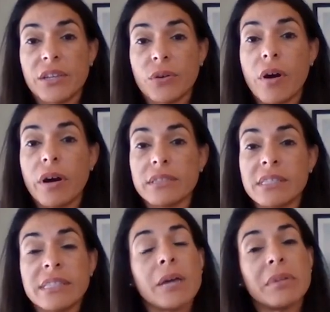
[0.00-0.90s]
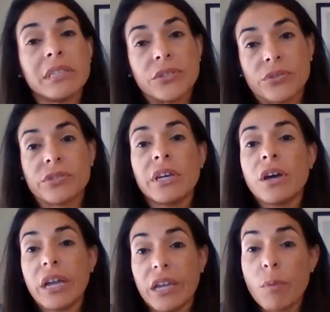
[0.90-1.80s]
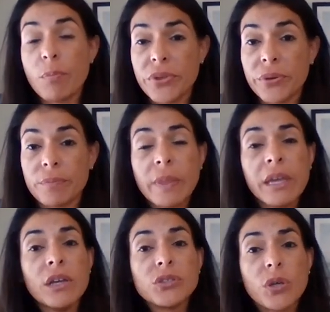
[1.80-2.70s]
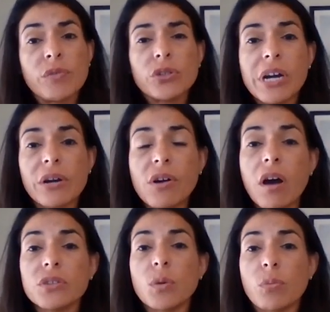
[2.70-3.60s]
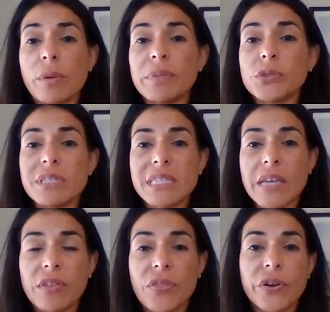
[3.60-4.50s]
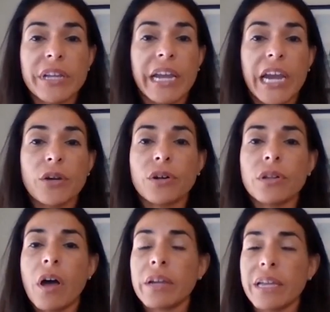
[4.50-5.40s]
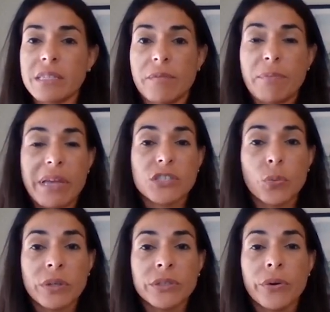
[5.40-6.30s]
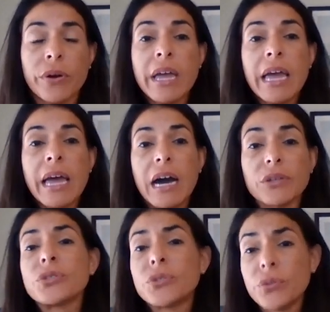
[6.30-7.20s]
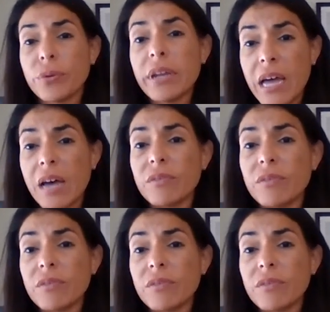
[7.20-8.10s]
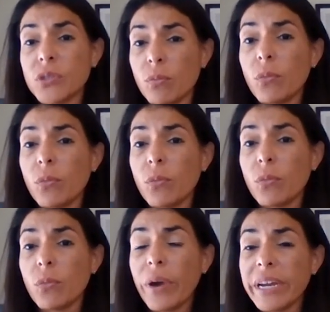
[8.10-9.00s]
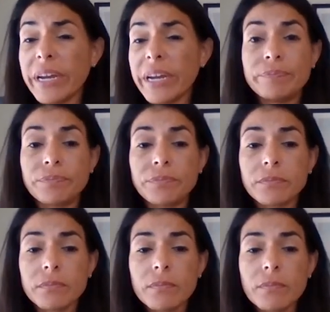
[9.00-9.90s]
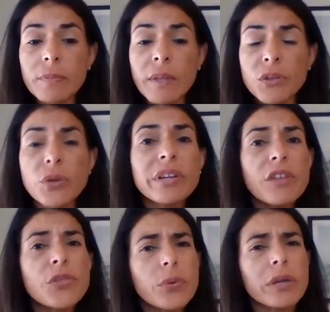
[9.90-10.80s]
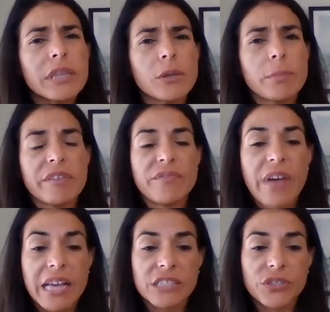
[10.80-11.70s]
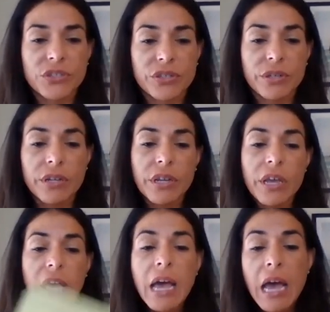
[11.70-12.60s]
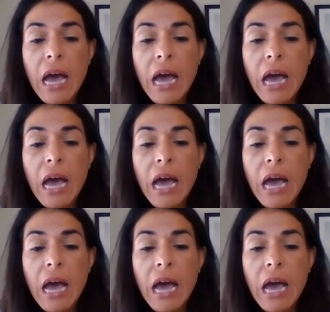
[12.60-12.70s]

your call this time, and they just hang up on you. So if you try to call somewhere between 7:30 and 8 o'clock is the best window. You're still gonna have some waiting time, but you'll get through a little bit faster.